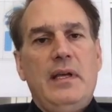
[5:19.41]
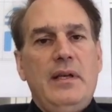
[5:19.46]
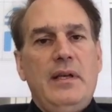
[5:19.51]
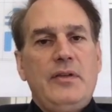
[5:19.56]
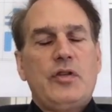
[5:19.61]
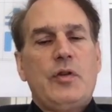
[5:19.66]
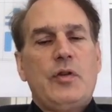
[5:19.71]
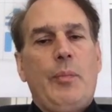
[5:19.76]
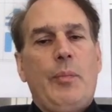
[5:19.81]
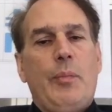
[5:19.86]

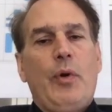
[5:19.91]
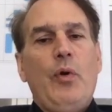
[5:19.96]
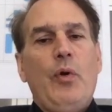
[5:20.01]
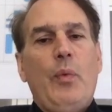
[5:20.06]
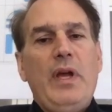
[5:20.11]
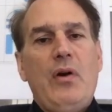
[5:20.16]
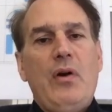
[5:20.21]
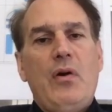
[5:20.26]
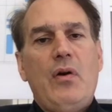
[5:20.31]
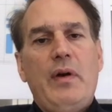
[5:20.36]
to the
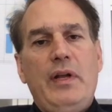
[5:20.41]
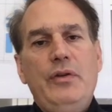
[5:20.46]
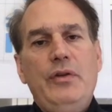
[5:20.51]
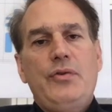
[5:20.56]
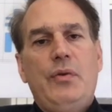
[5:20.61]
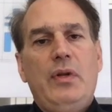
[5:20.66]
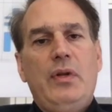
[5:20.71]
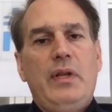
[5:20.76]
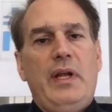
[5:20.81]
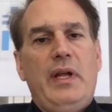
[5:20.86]
Pinguico and
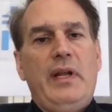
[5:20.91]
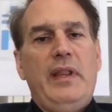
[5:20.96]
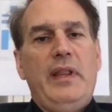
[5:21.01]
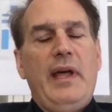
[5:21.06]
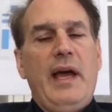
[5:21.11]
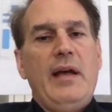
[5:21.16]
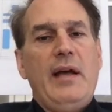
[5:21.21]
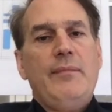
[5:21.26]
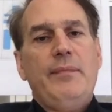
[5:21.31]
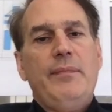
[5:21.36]
drill out of
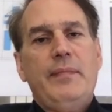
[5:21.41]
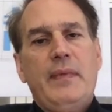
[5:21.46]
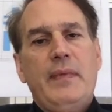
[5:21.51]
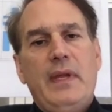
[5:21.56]
that.